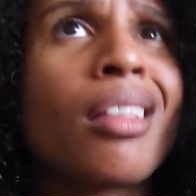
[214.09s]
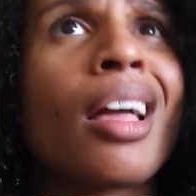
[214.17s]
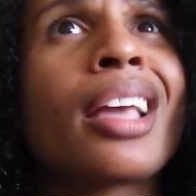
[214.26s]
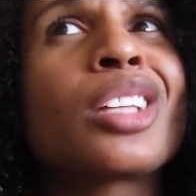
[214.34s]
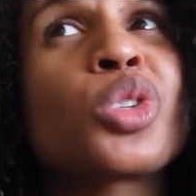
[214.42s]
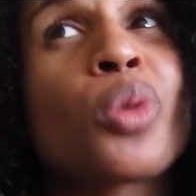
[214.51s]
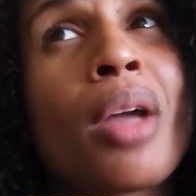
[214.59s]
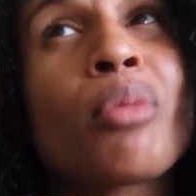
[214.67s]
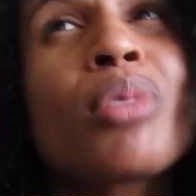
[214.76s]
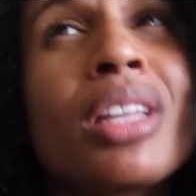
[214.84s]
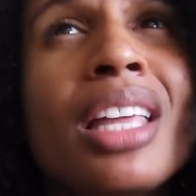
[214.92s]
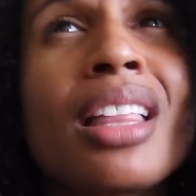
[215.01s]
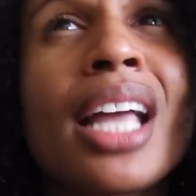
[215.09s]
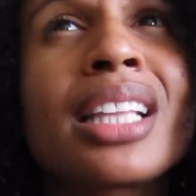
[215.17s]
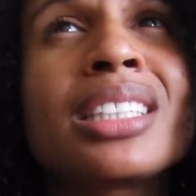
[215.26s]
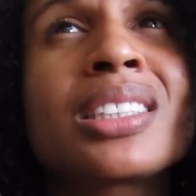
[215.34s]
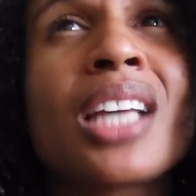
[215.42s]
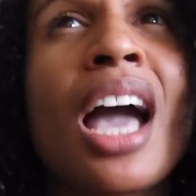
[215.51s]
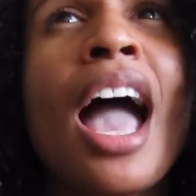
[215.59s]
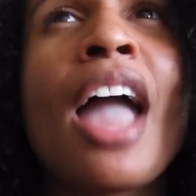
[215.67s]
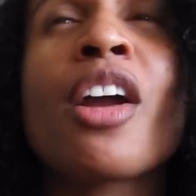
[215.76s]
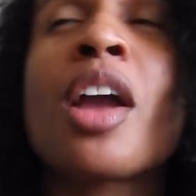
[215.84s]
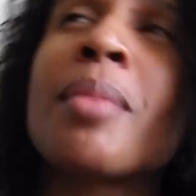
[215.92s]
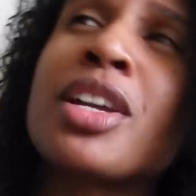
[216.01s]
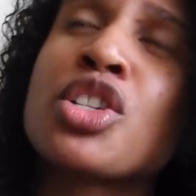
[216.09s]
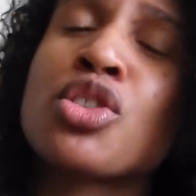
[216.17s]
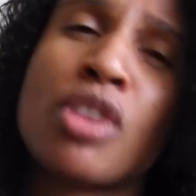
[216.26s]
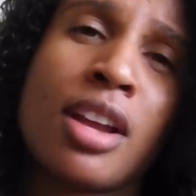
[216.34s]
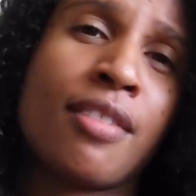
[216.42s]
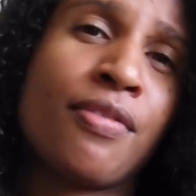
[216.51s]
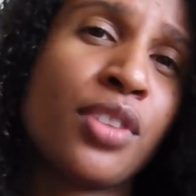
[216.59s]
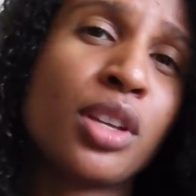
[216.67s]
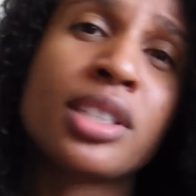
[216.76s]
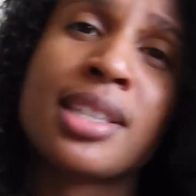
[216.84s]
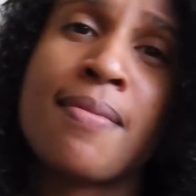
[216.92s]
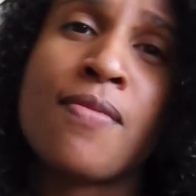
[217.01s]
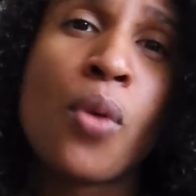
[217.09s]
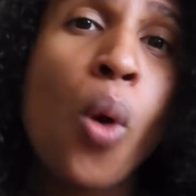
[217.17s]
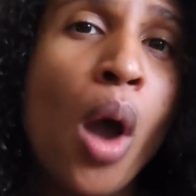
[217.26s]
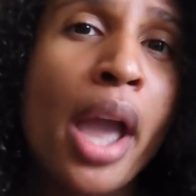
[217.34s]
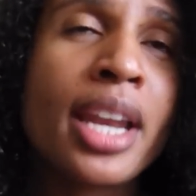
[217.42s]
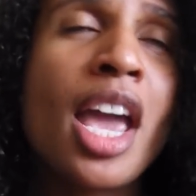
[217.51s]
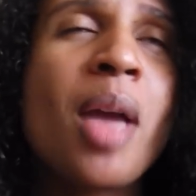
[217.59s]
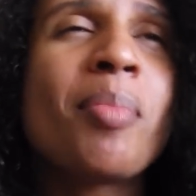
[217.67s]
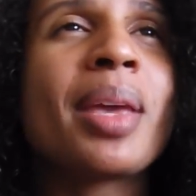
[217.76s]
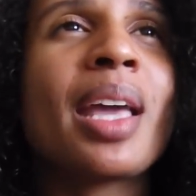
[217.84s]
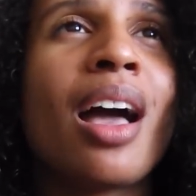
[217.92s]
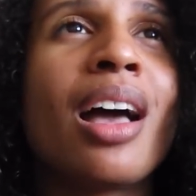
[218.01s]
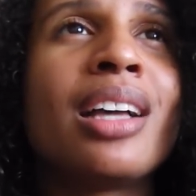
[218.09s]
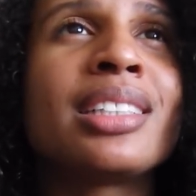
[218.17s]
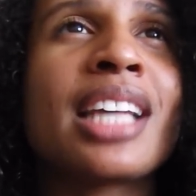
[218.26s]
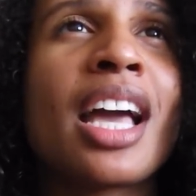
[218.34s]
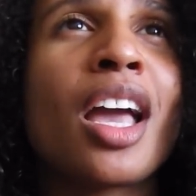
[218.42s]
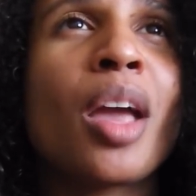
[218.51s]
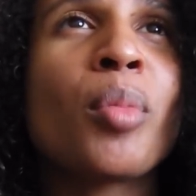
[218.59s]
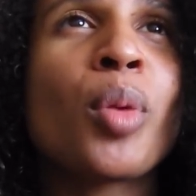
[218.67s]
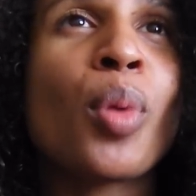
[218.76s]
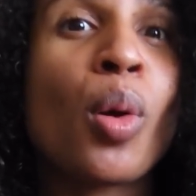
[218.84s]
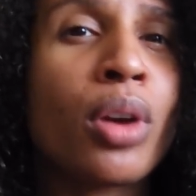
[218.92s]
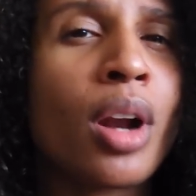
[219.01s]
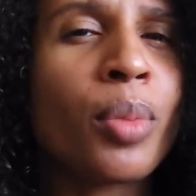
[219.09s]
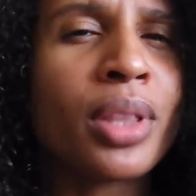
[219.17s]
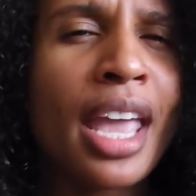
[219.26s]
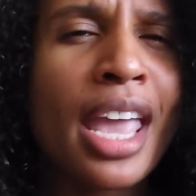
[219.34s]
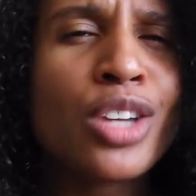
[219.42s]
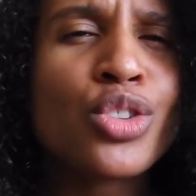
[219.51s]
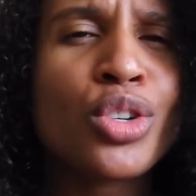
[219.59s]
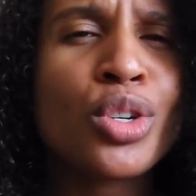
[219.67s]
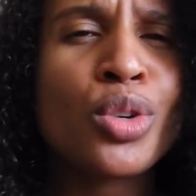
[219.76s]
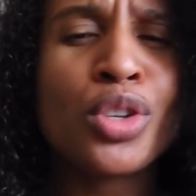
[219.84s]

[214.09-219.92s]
Like, do I really like this guy, or am I just trying to fill some void because I'm broken up with Andrew?